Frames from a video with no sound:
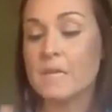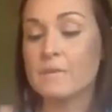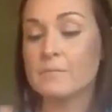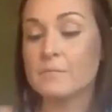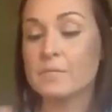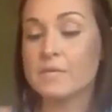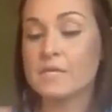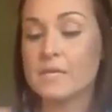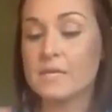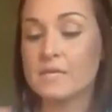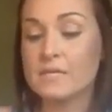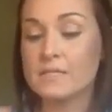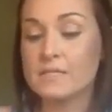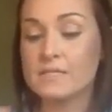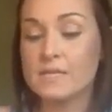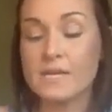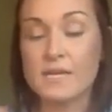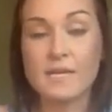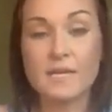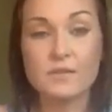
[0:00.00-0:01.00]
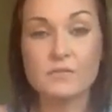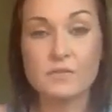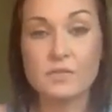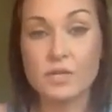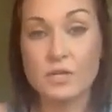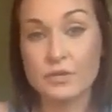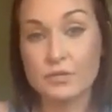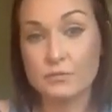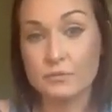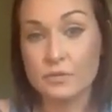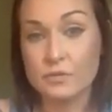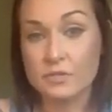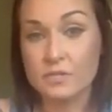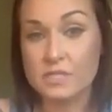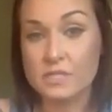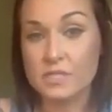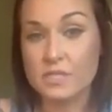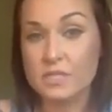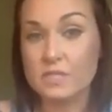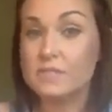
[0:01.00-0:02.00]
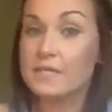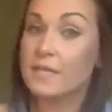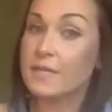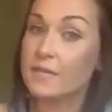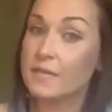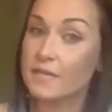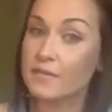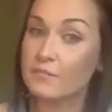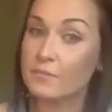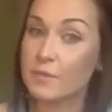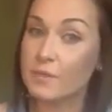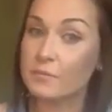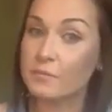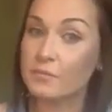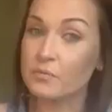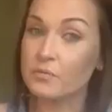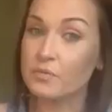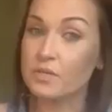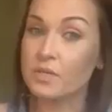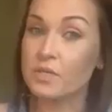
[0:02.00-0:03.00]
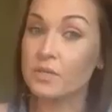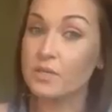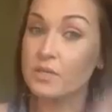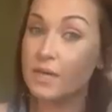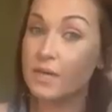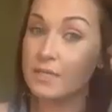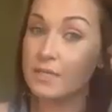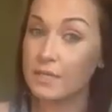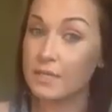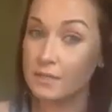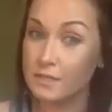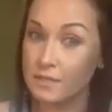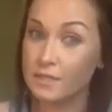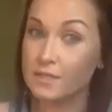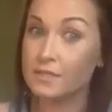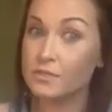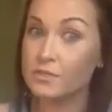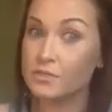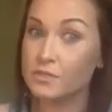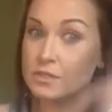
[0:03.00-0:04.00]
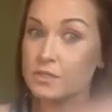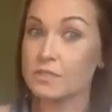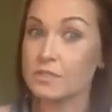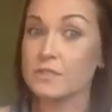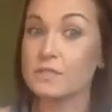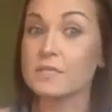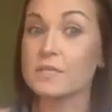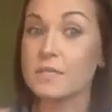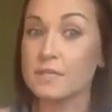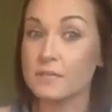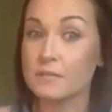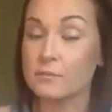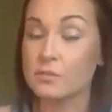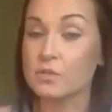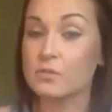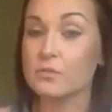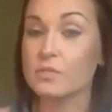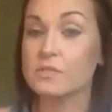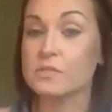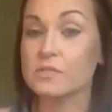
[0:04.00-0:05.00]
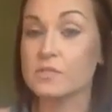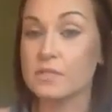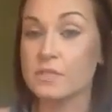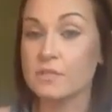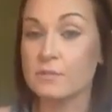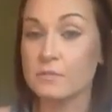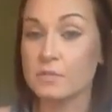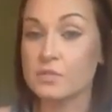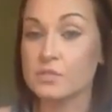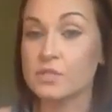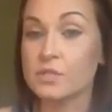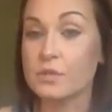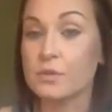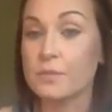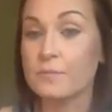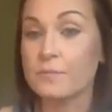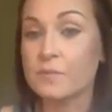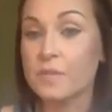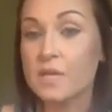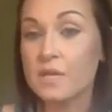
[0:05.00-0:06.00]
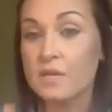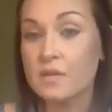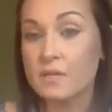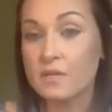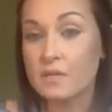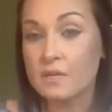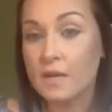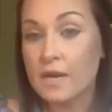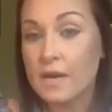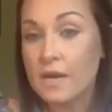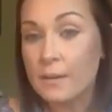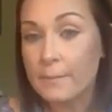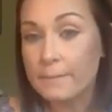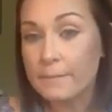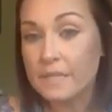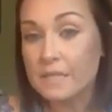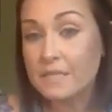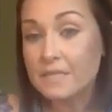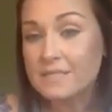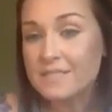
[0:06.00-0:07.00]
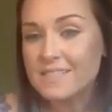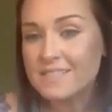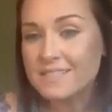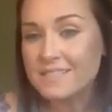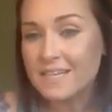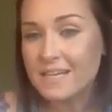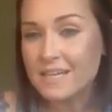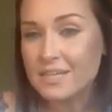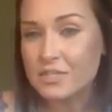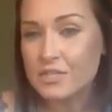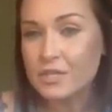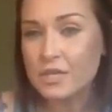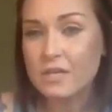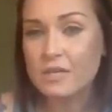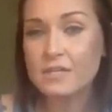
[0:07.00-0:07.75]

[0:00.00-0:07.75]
because I have an autoimmune disease and I have bipolar. I need the extra cannabinoids to keep me chill. Lynn says, can I share?